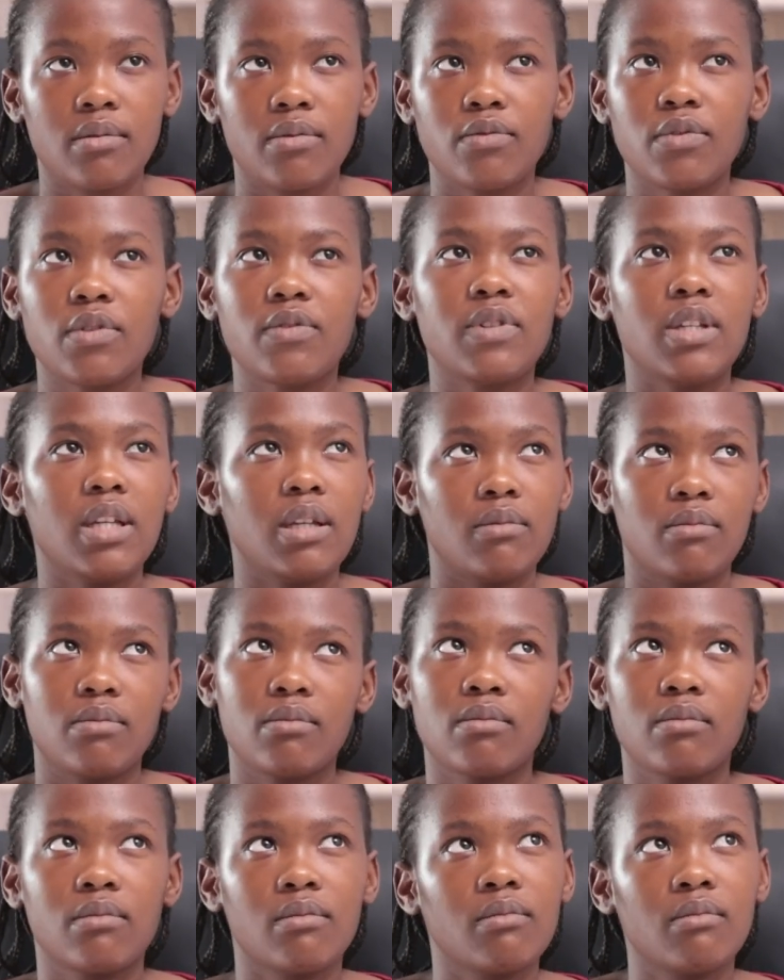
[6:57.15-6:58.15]
15
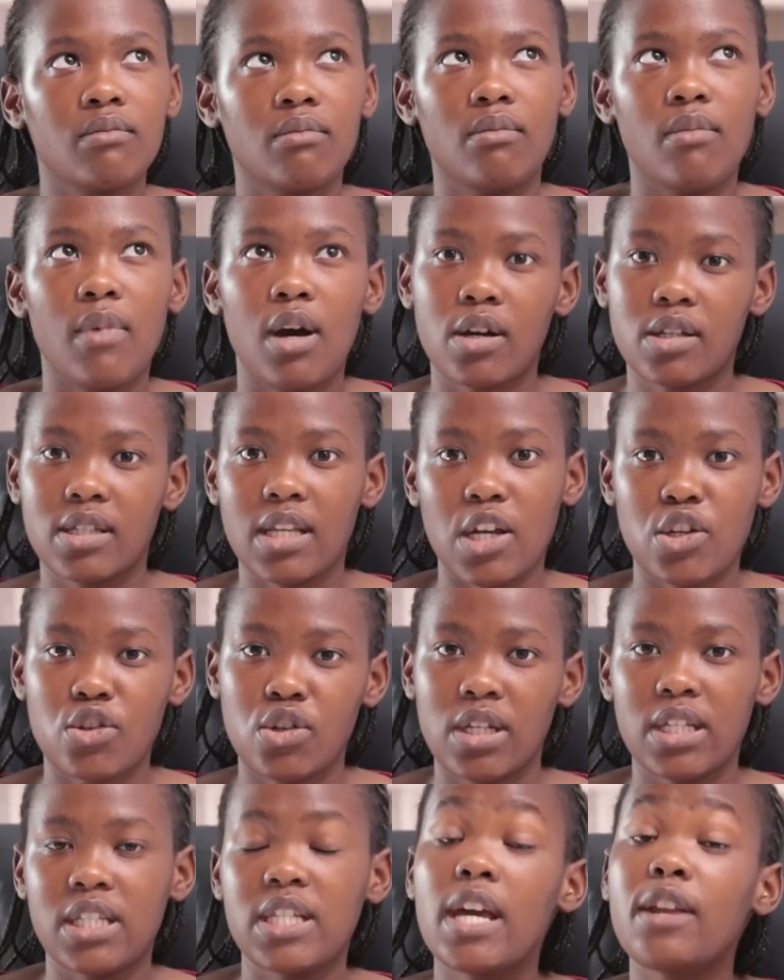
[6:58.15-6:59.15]
marks
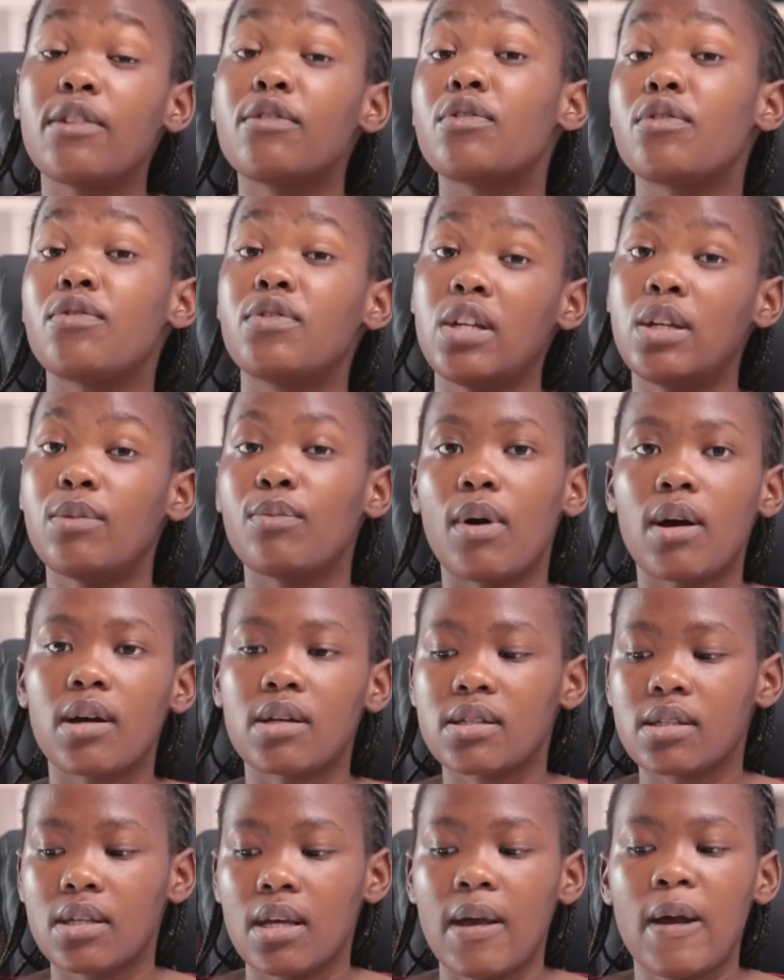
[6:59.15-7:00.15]
actually, 10-15
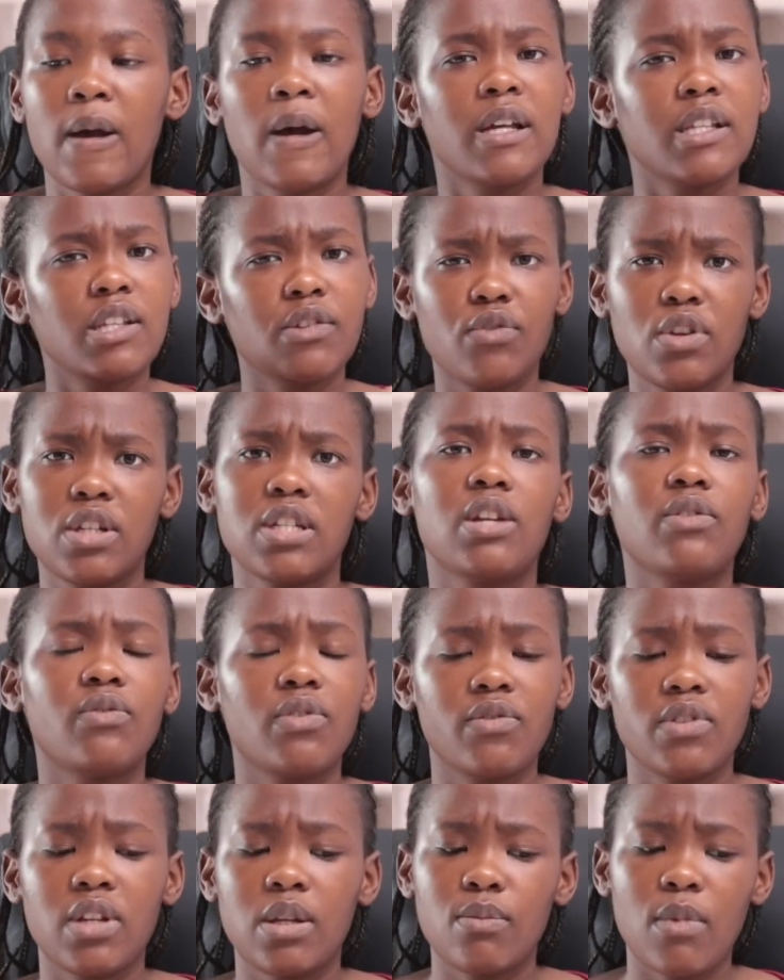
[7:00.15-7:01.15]
marks. It's a free
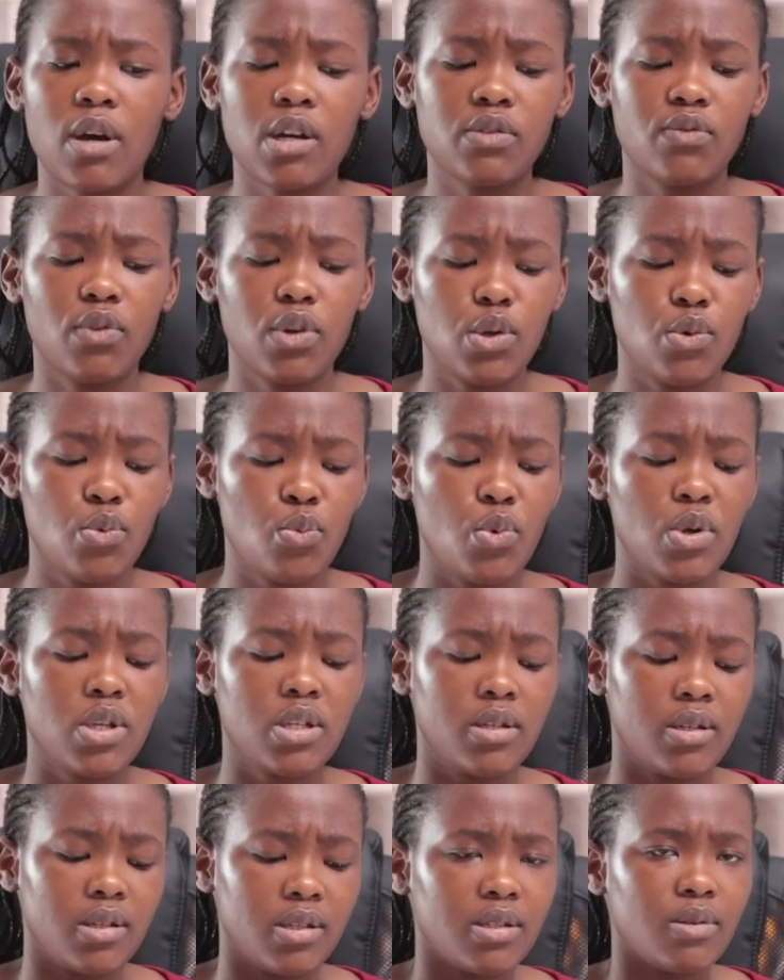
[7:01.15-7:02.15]
10-15 marks for you,
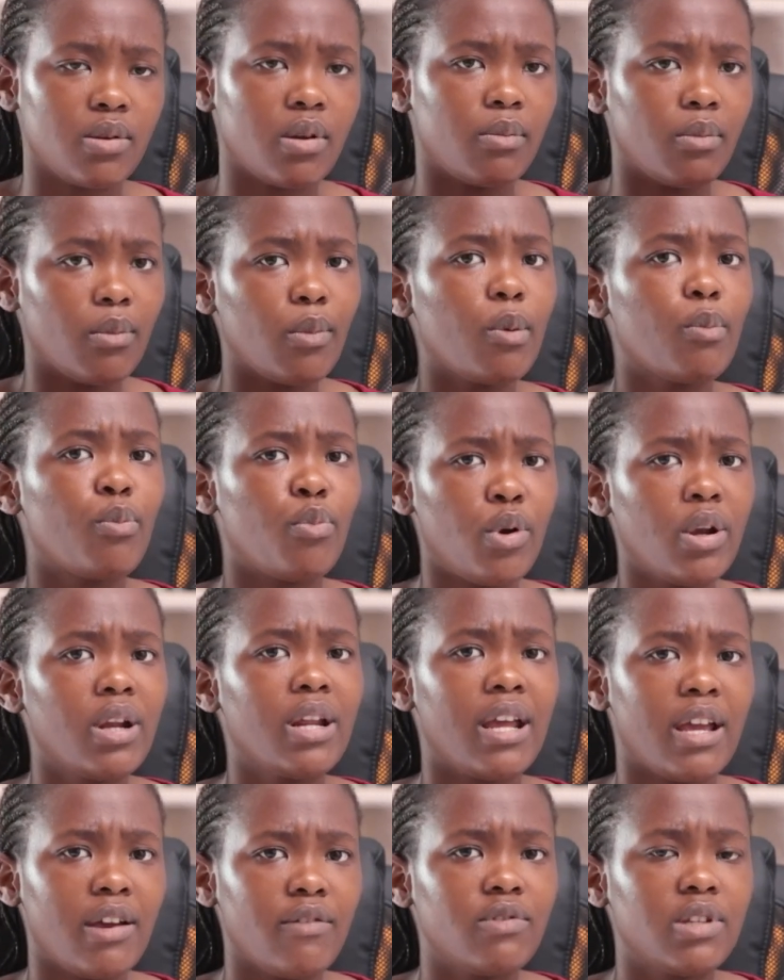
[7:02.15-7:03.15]
which is
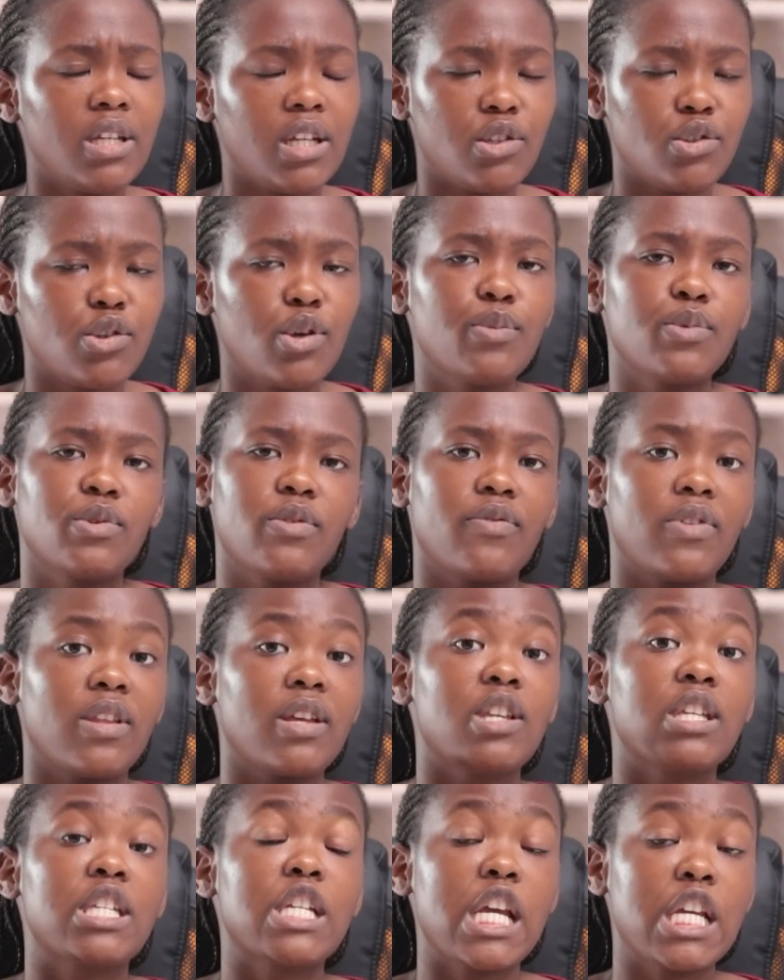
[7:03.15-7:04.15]
pretty hefty in terms of
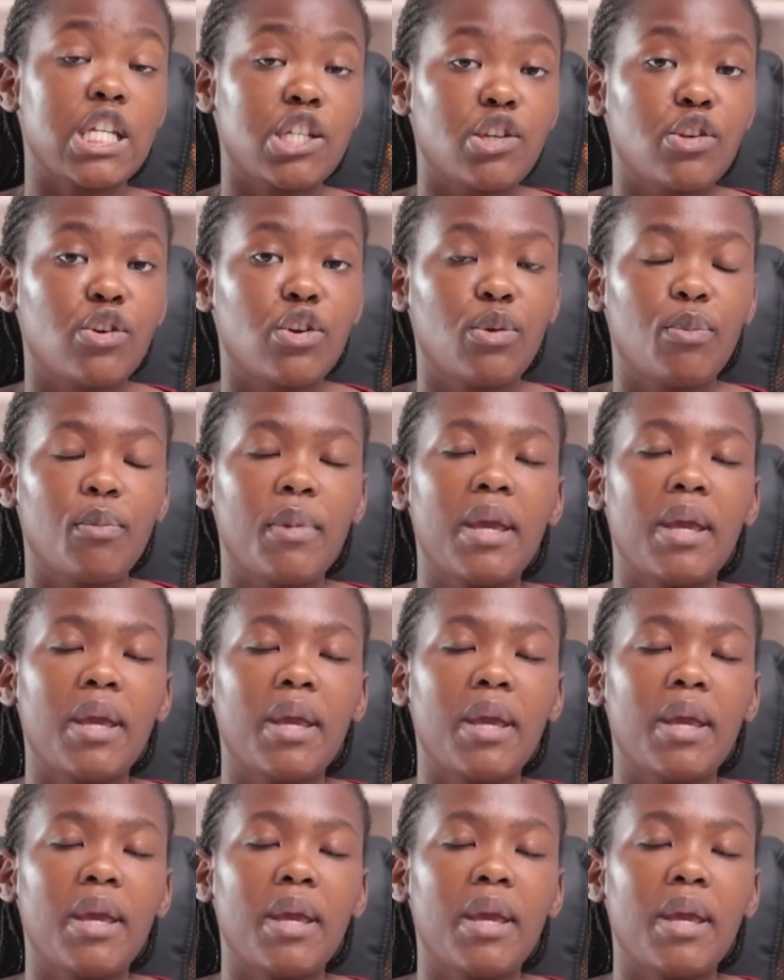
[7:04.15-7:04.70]
the change it could